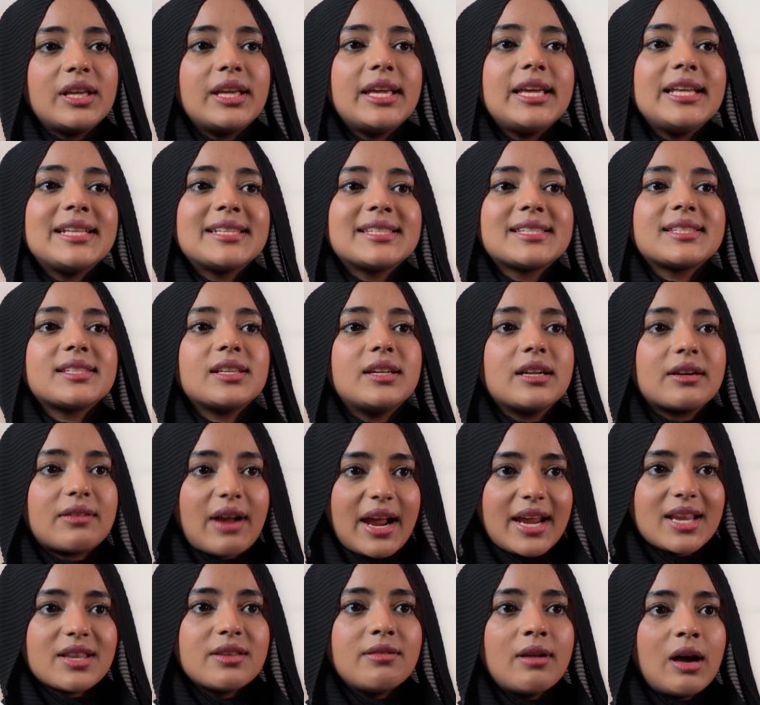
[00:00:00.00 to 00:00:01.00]
It's
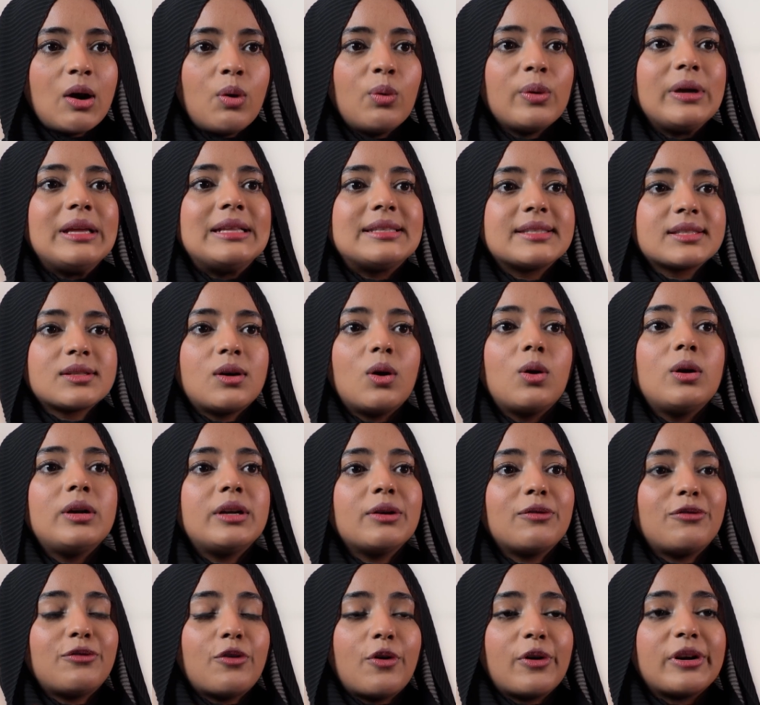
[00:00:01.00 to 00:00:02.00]
right now it's
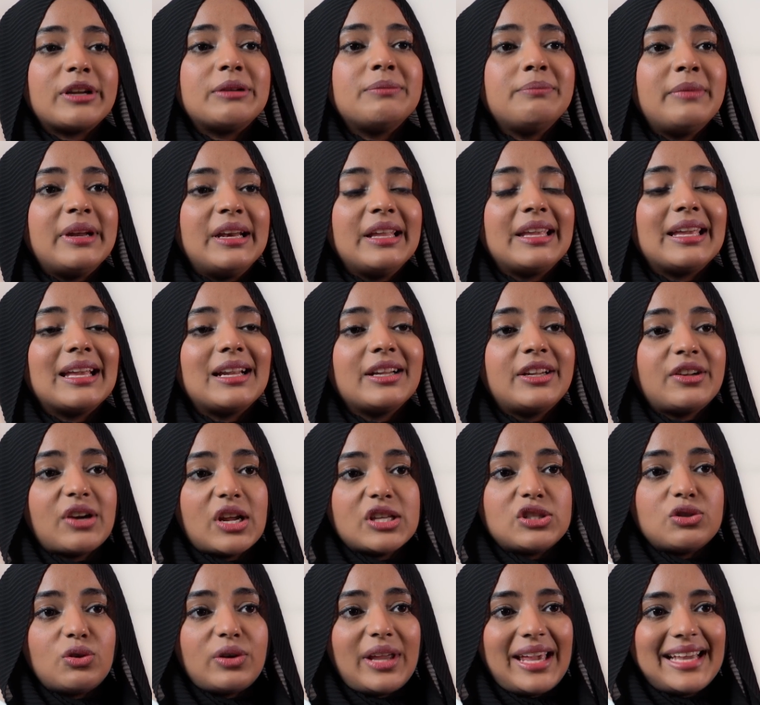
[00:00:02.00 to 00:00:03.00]
called Foreign Medical
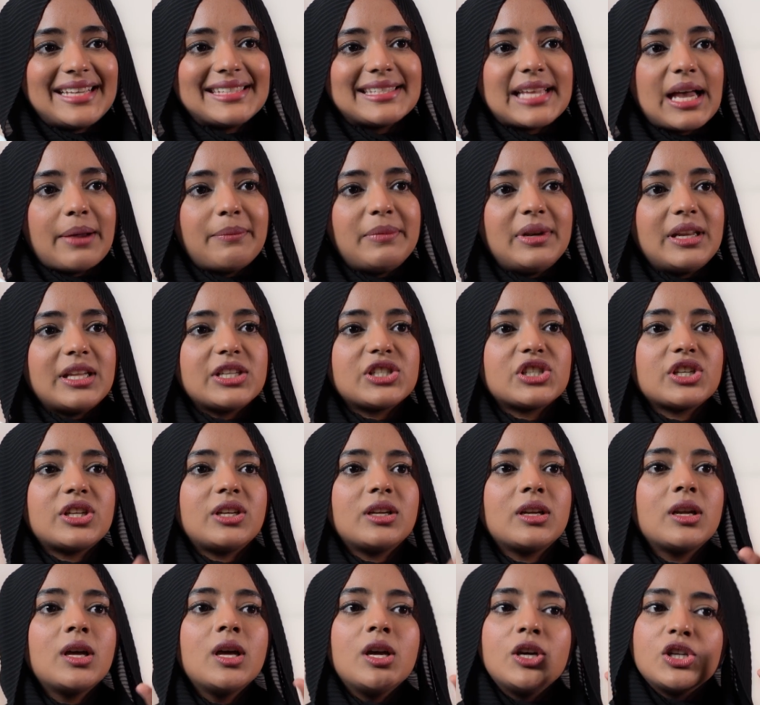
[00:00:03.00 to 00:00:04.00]
Graduate
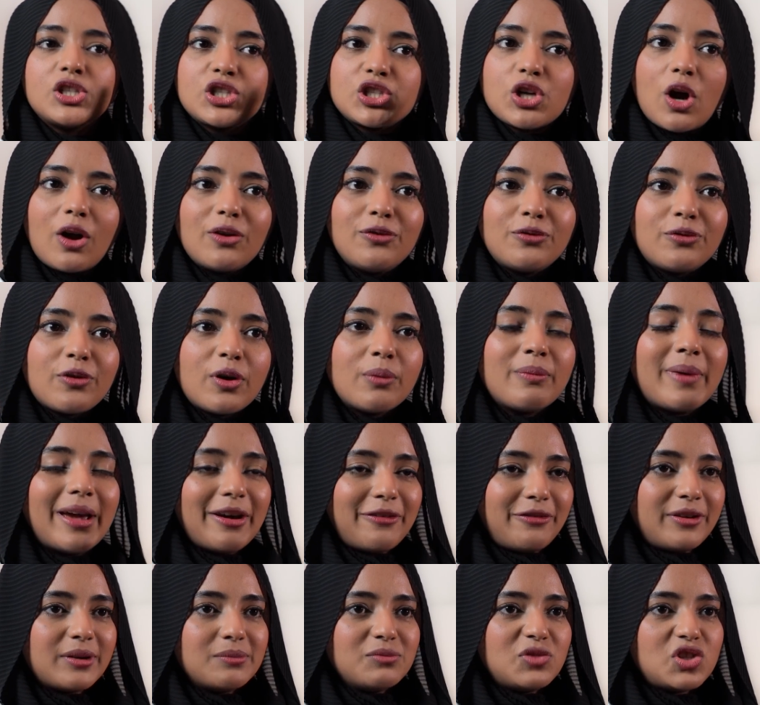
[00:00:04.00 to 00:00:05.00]
Examination, short form
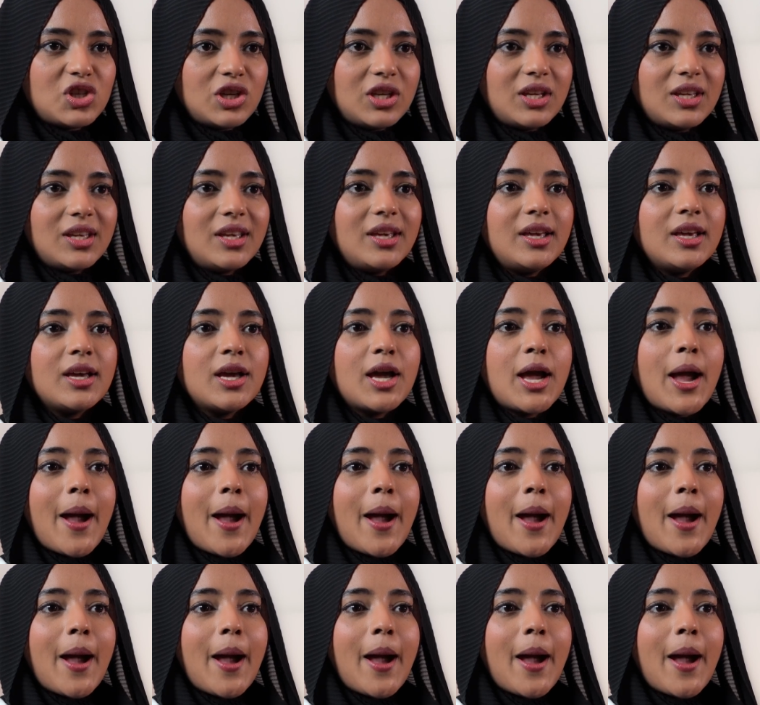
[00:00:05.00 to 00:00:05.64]
FMGE,